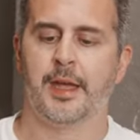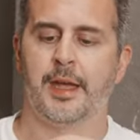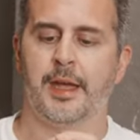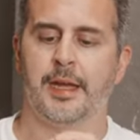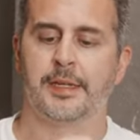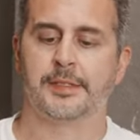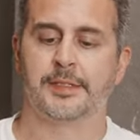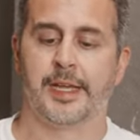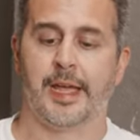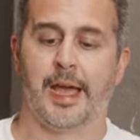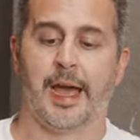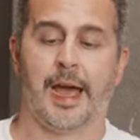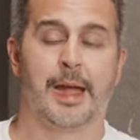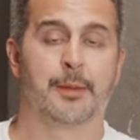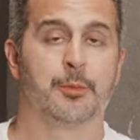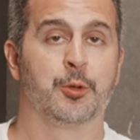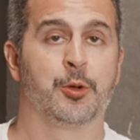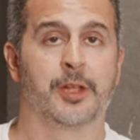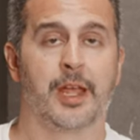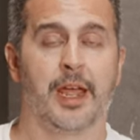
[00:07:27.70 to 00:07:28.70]
as a
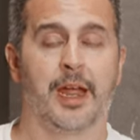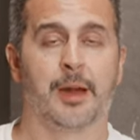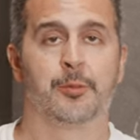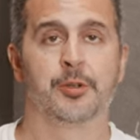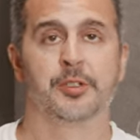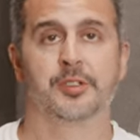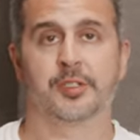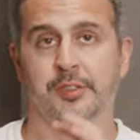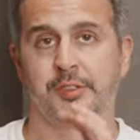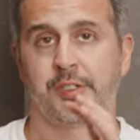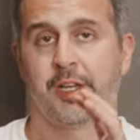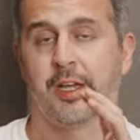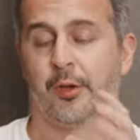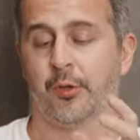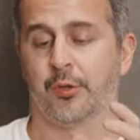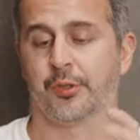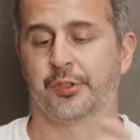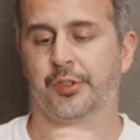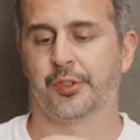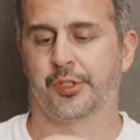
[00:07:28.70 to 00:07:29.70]
hybrid camera, since I
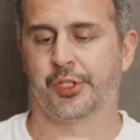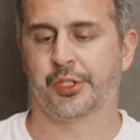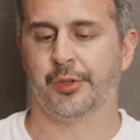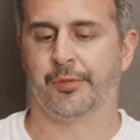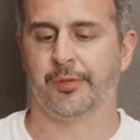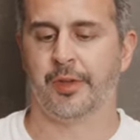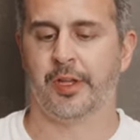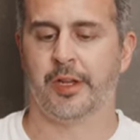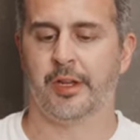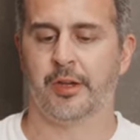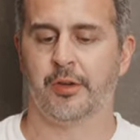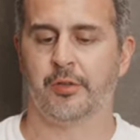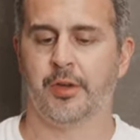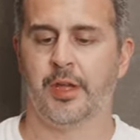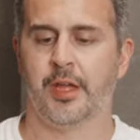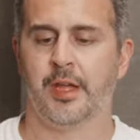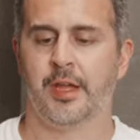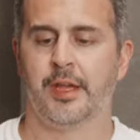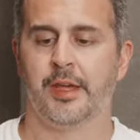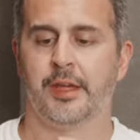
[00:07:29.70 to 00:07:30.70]
also shoot video,
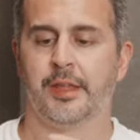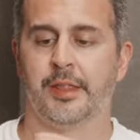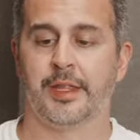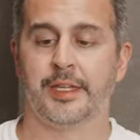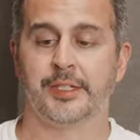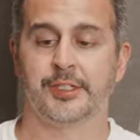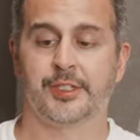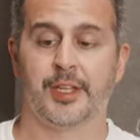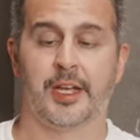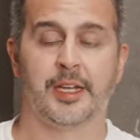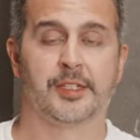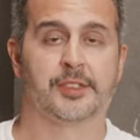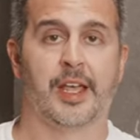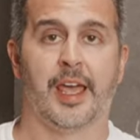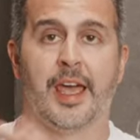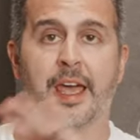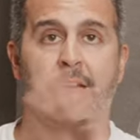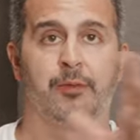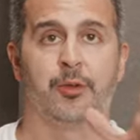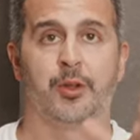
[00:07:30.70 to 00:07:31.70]
this does
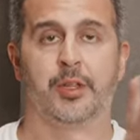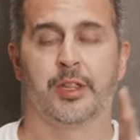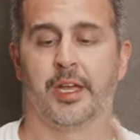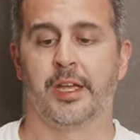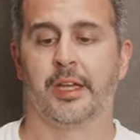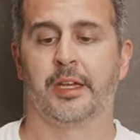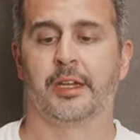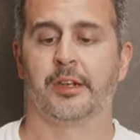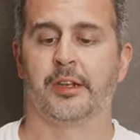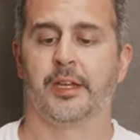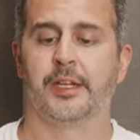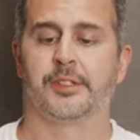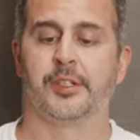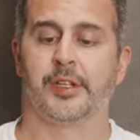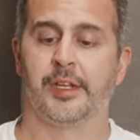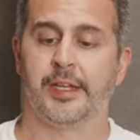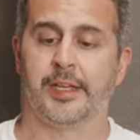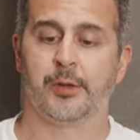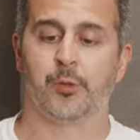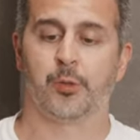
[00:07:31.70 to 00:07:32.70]
everything and it does it
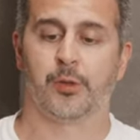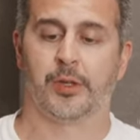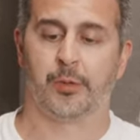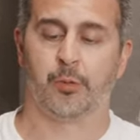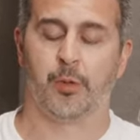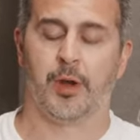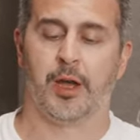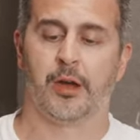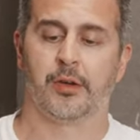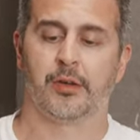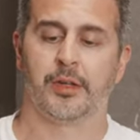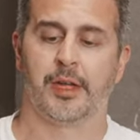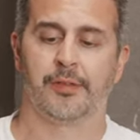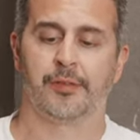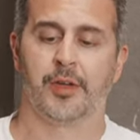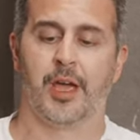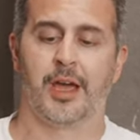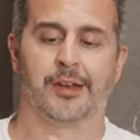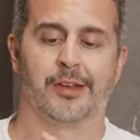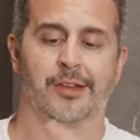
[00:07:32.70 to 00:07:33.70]
equally well. I've
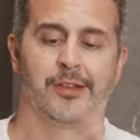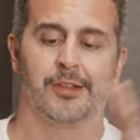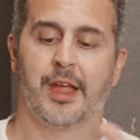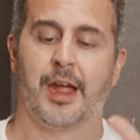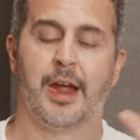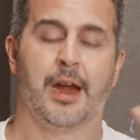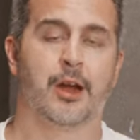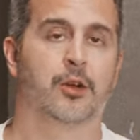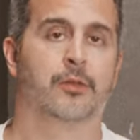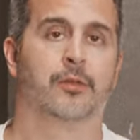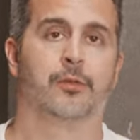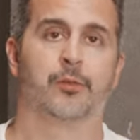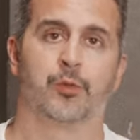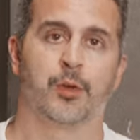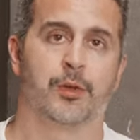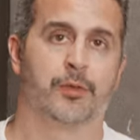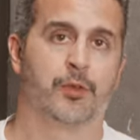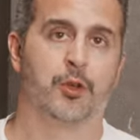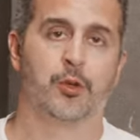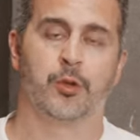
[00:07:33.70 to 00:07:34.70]
got an entire
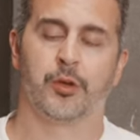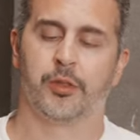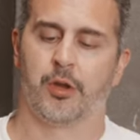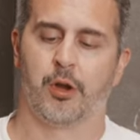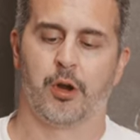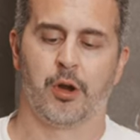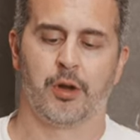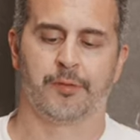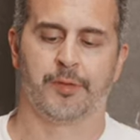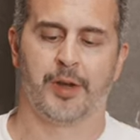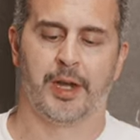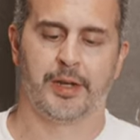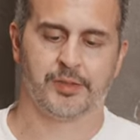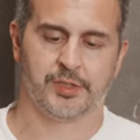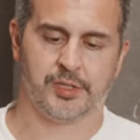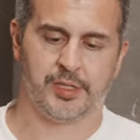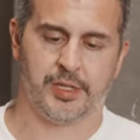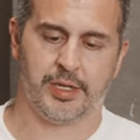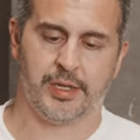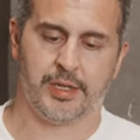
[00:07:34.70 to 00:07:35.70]
review on the
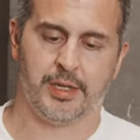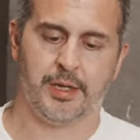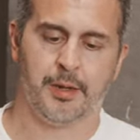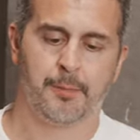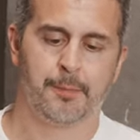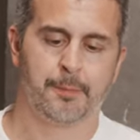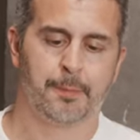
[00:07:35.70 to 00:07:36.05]
R5C,